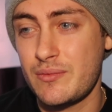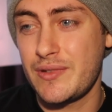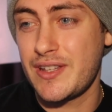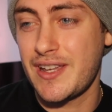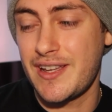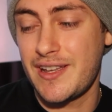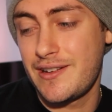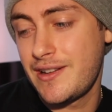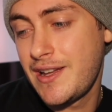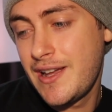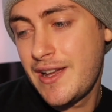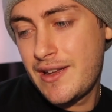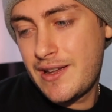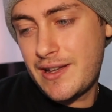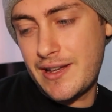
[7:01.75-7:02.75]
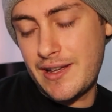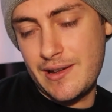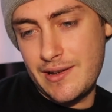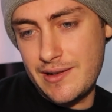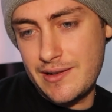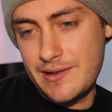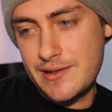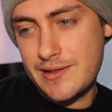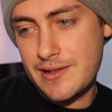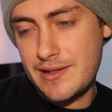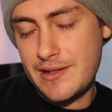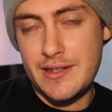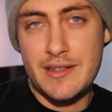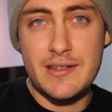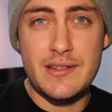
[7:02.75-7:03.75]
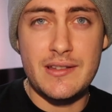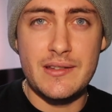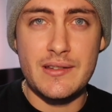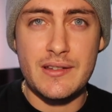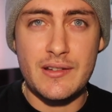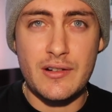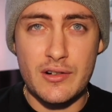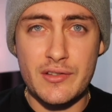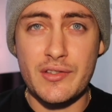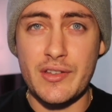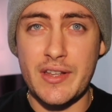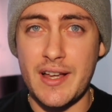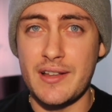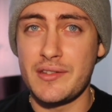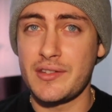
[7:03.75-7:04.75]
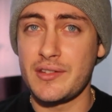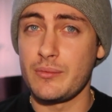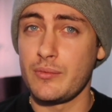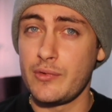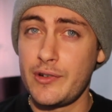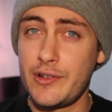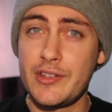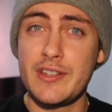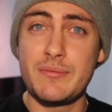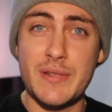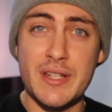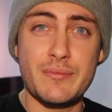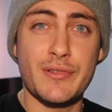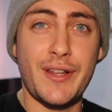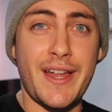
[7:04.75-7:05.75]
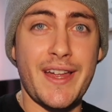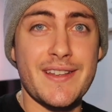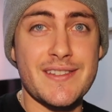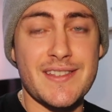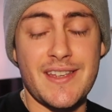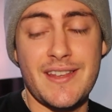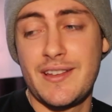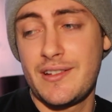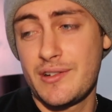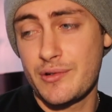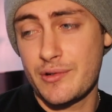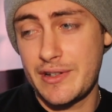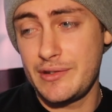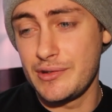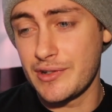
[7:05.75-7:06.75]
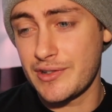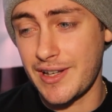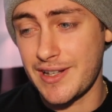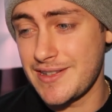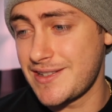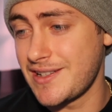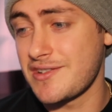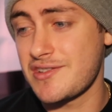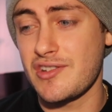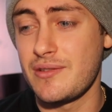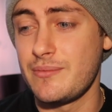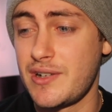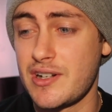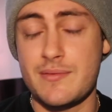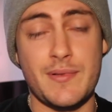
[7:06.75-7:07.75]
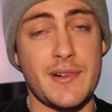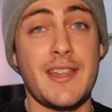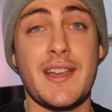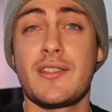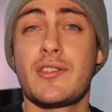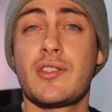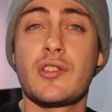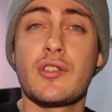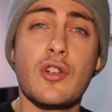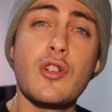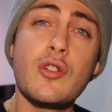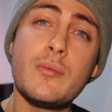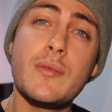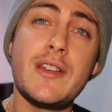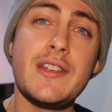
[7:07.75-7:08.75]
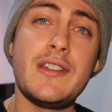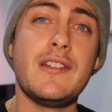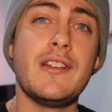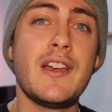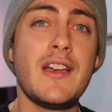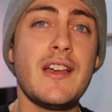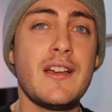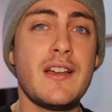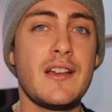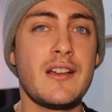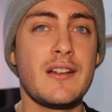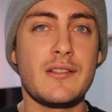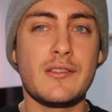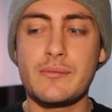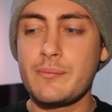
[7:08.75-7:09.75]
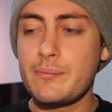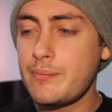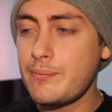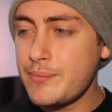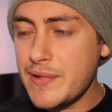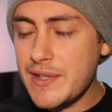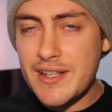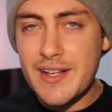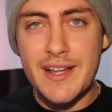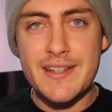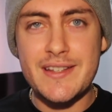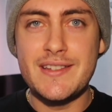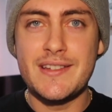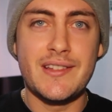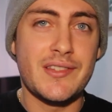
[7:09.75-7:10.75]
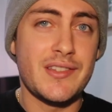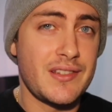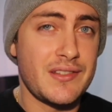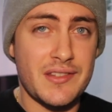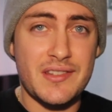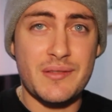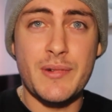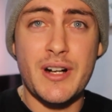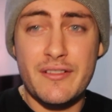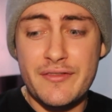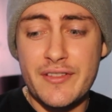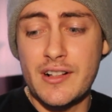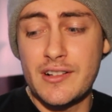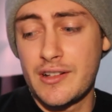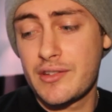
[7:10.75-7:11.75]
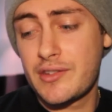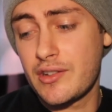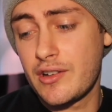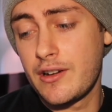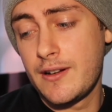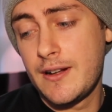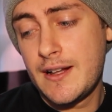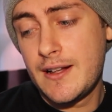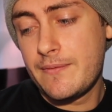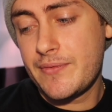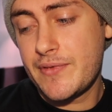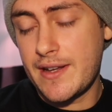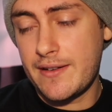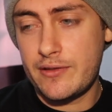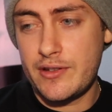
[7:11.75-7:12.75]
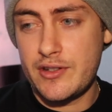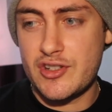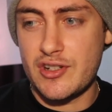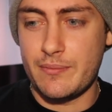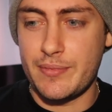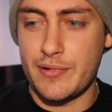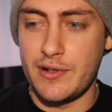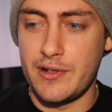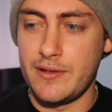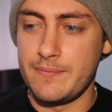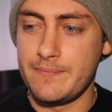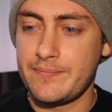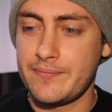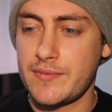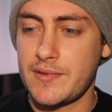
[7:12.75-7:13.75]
when we can, and he honestly has some really big plans, and it already looks like he's done so much, but he has so many big ideas, and he's a smart fella, so definitely jump on.